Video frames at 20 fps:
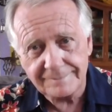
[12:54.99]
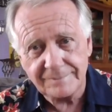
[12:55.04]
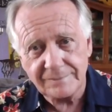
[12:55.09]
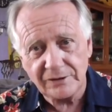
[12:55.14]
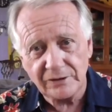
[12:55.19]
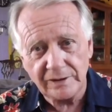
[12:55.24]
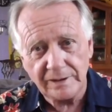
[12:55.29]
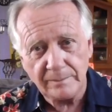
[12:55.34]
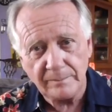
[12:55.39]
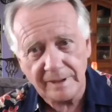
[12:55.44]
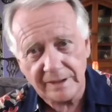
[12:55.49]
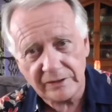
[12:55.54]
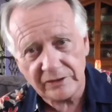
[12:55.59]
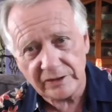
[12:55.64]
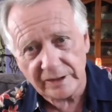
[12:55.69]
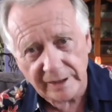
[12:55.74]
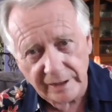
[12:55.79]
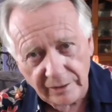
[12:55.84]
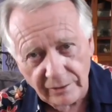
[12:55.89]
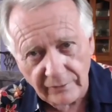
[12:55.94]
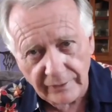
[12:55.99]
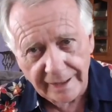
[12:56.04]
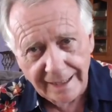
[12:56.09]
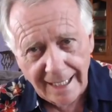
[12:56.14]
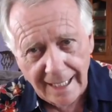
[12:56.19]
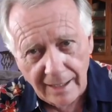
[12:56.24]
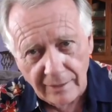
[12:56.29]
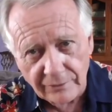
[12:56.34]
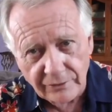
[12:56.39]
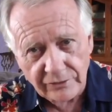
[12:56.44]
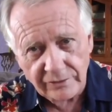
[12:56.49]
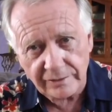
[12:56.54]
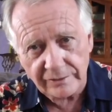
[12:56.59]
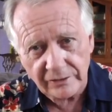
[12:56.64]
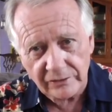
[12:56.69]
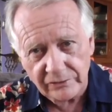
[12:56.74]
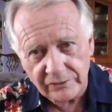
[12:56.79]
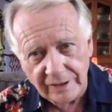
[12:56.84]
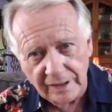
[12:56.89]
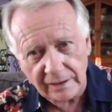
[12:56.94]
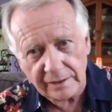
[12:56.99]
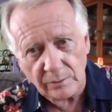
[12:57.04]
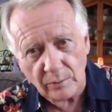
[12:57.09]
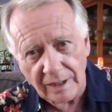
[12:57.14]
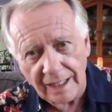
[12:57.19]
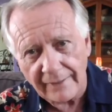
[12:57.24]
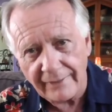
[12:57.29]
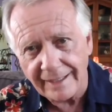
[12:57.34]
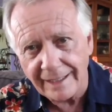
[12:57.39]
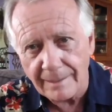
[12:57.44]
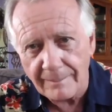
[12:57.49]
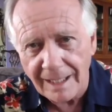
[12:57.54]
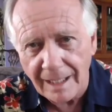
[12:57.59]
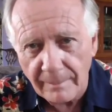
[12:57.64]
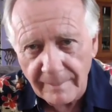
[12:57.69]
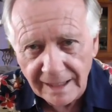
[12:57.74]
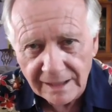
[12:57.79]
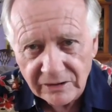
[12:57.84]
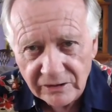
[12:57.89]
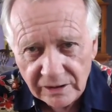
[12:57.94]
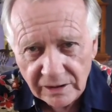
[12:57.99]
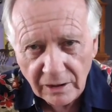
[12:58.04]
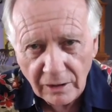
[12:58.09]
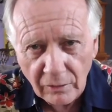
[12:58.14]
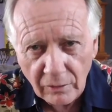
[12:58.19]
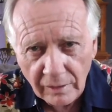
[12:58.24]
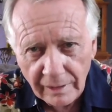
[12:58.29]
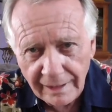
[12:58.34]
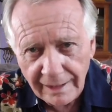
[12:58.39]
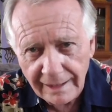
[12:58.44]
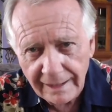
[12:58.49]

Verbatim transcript: seeing me sit here on the couch and just tell you what I think about Mexico.